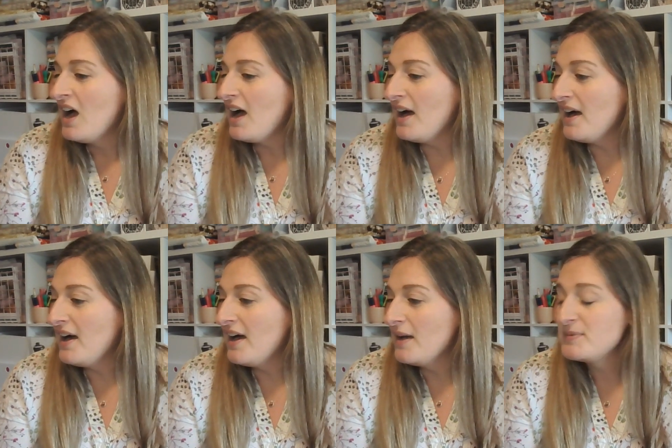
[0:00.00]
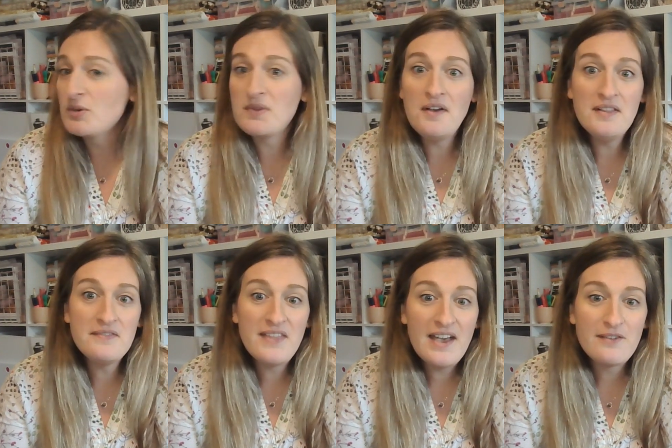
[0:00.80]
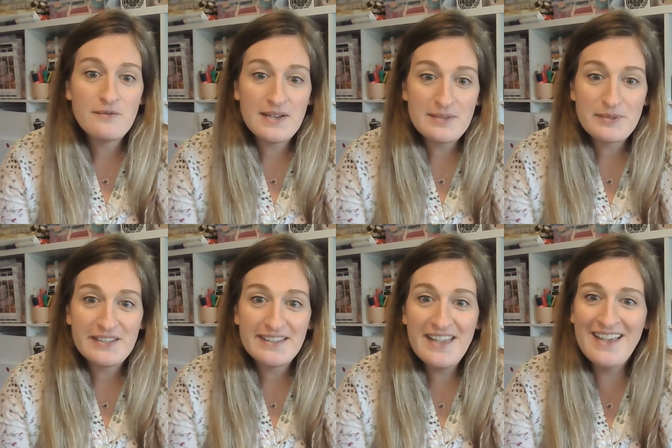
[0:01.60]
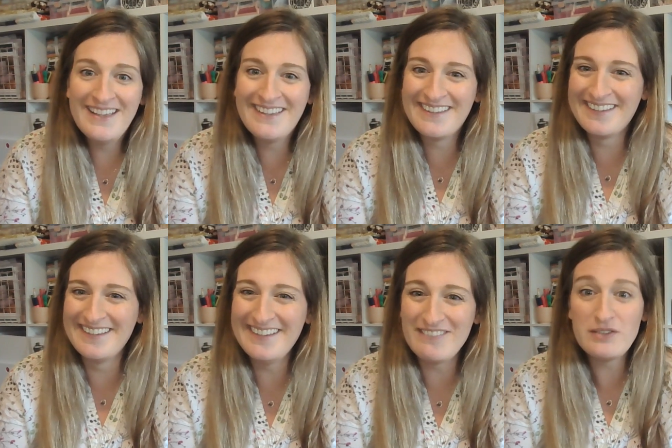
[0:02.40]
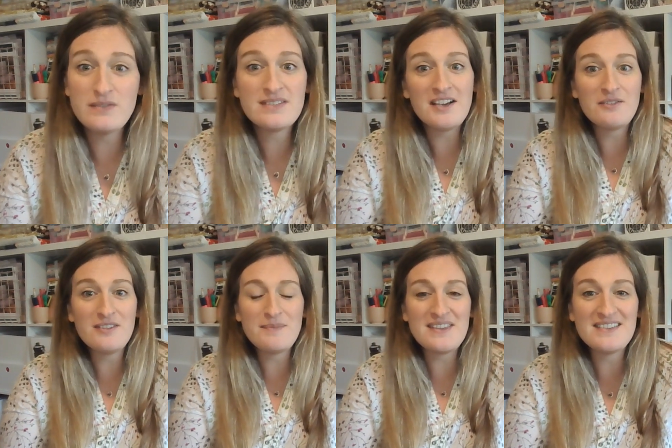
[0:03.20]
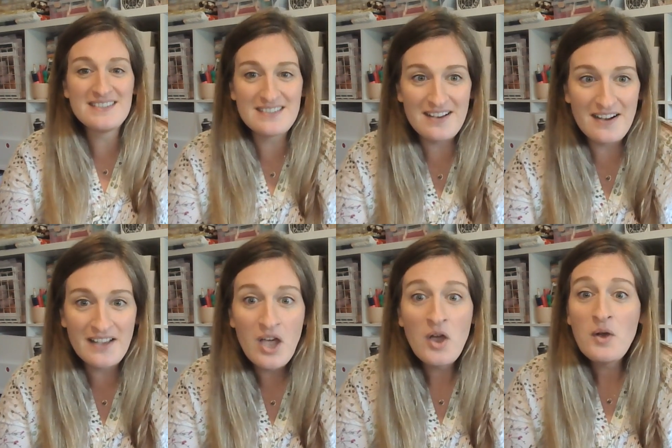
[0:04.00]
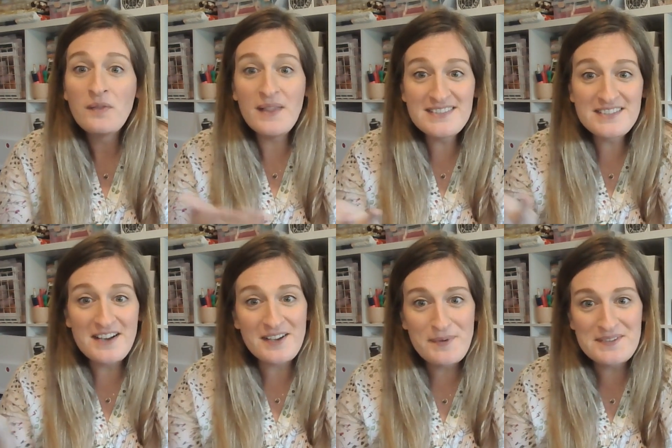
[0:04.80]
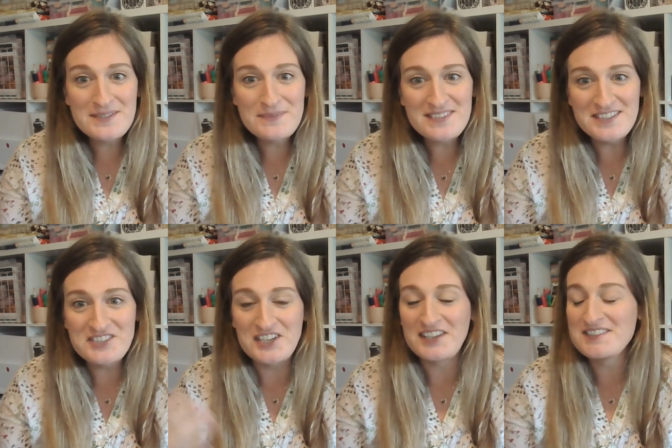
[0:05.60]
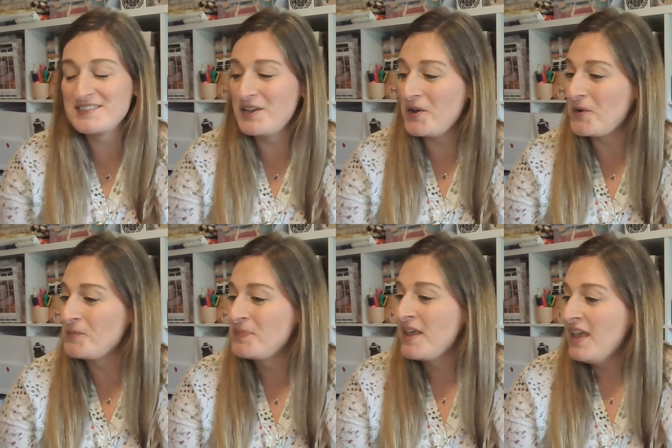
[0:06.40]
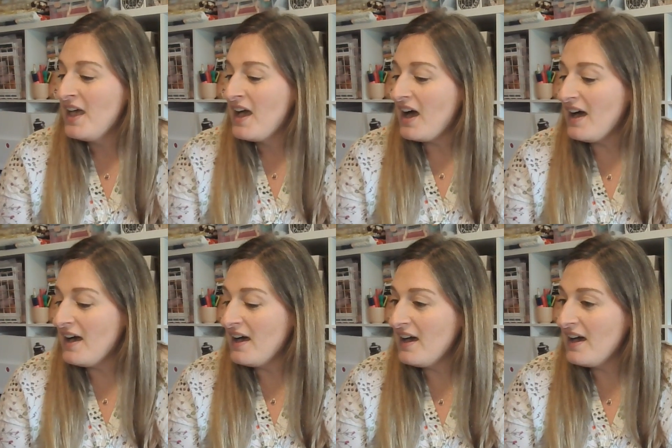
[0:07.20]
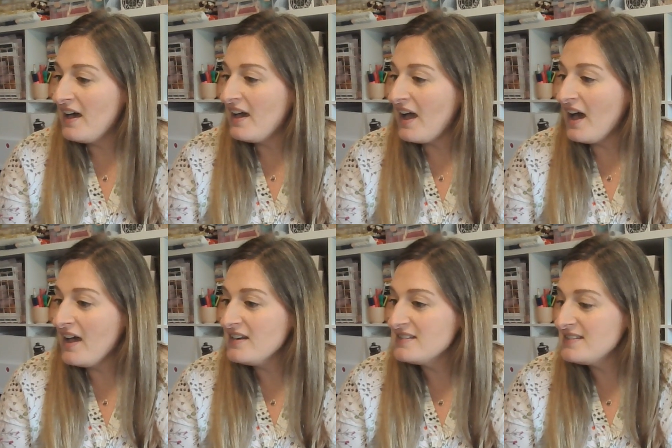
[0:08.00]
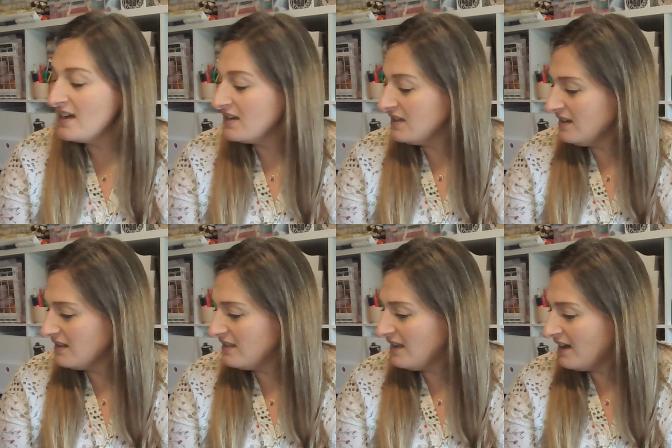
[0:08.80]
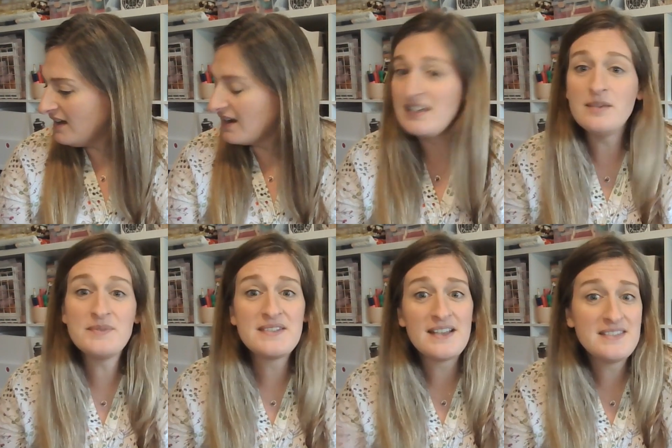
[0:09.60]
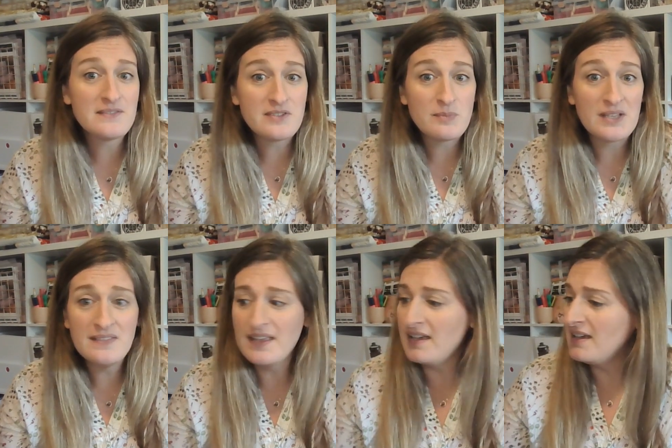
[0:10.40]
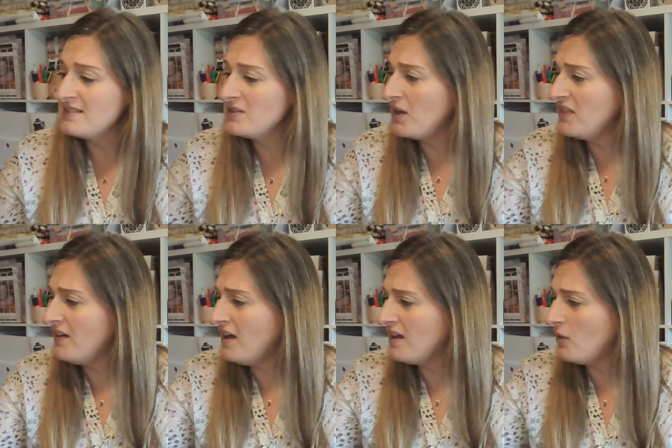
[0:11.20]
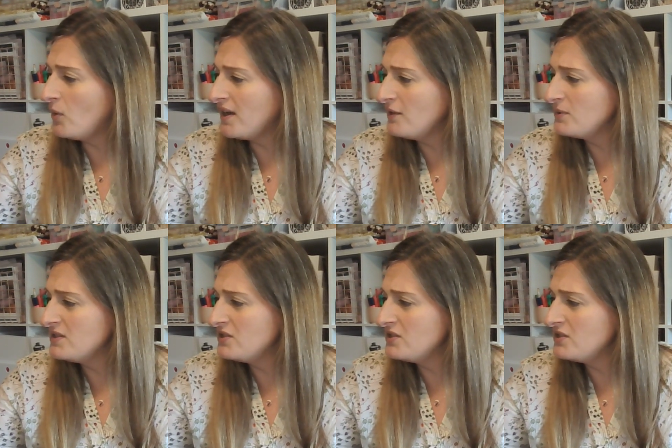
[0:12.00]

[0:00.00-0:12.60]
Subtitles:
So with all of that rambling, if you stuck with me this long, let's talk about some stitching. So I decided that I keep stats every month, and so I thought what I would